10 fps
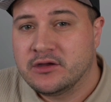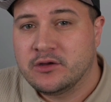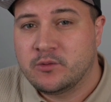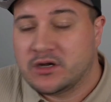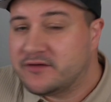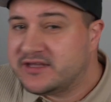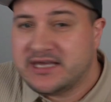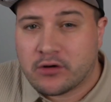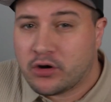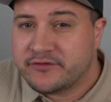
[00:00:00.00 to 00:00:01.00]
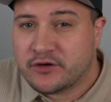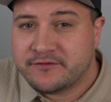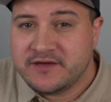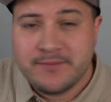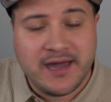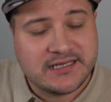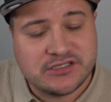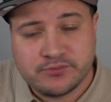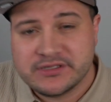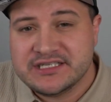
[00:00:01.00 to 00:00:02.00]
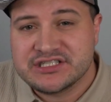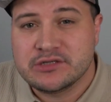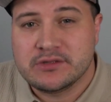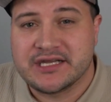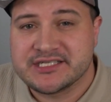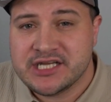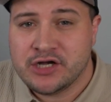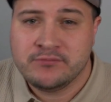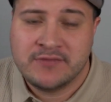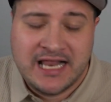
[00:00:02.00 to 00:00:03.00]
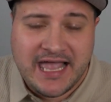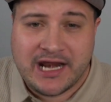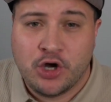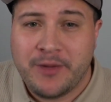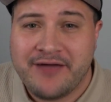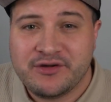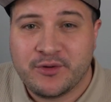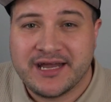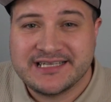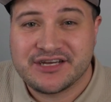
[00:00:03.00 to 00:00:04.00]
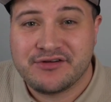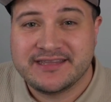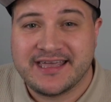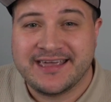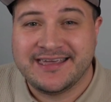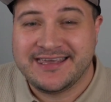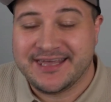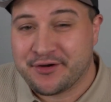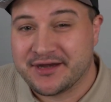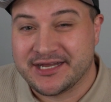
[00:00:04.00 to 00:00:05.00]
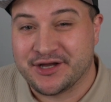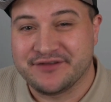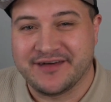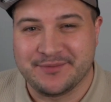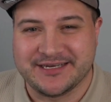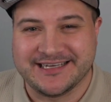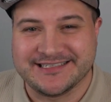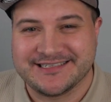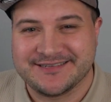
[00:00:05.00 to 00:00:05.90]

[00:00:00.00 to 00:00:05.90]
We'd love to hear all of your feedback, so please do let us know, and I hope everyone has a great day here at Neon Developer Days.